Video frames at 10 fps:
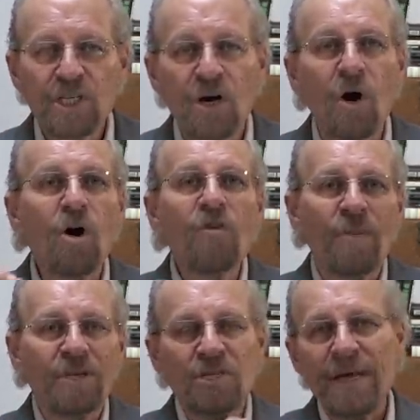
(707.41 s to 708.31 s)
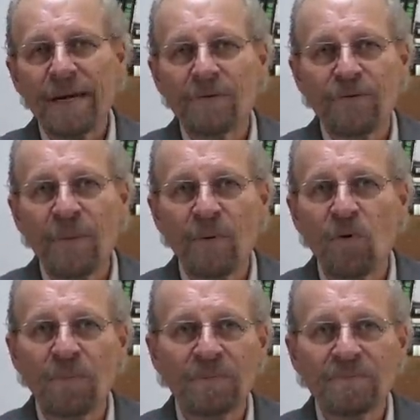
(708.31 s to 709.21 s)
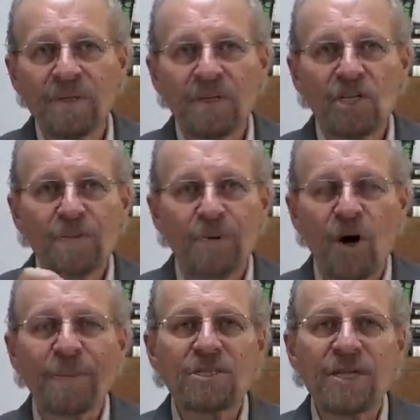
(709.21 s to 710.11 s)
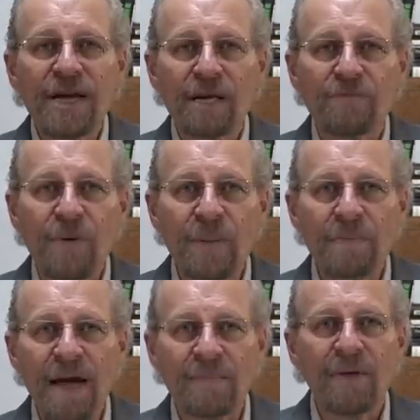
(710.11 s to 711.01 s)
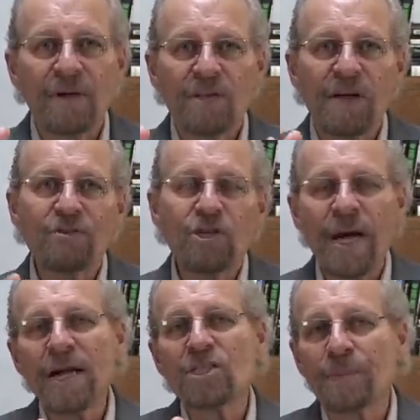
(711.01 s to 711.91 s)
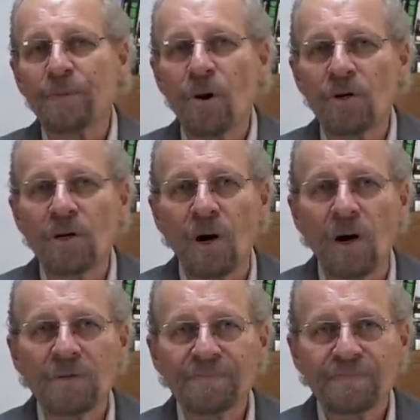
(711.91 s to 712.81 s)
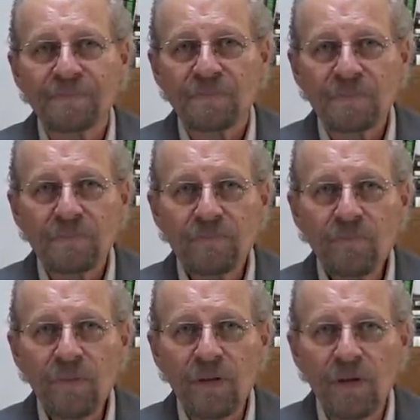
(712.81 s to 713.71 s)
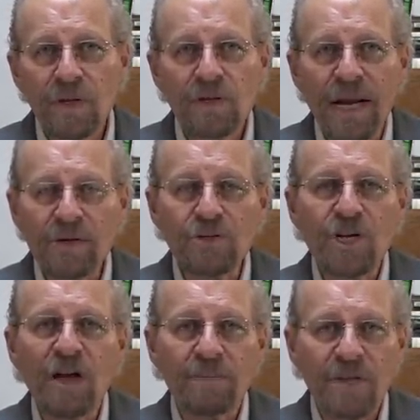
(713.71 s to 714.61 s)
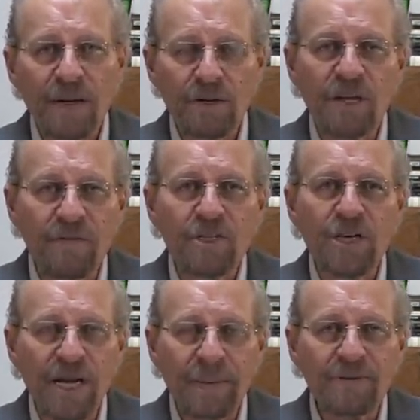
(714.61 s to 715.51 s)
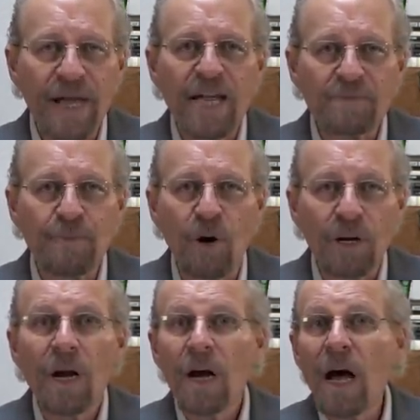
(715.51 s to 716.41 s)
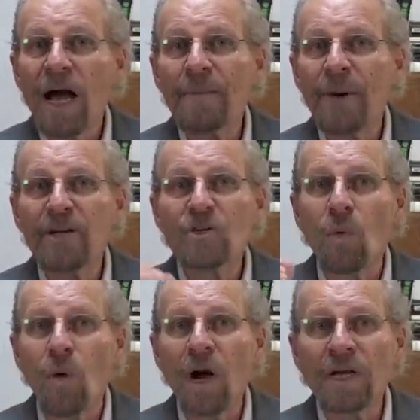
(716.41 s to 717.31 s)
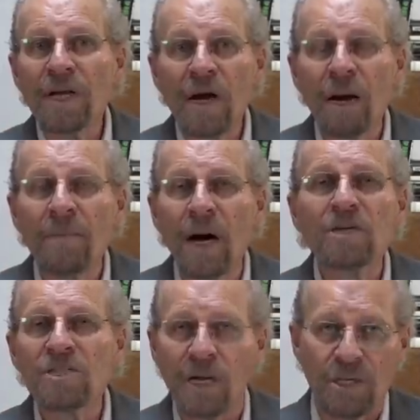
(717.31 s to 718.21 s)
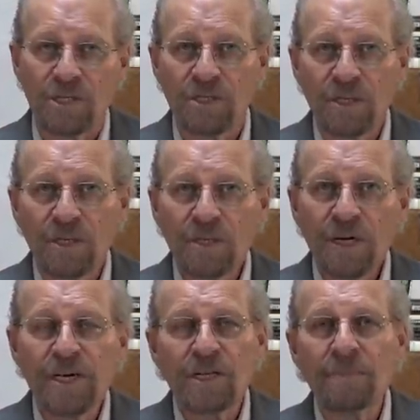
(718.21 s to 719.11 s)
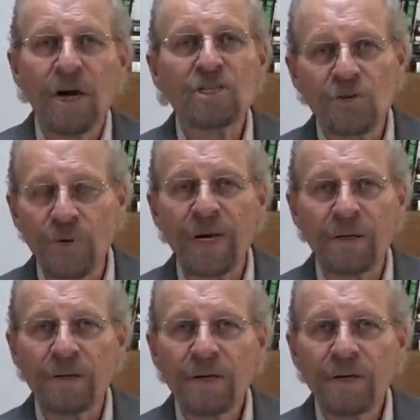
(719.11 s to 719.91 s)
Ovum is taken from the woman. Sperm is taken from the men. They've changed the protocol. Dr. David Jacobs' last book, Hybrids Walking Amongst Us, is a must read.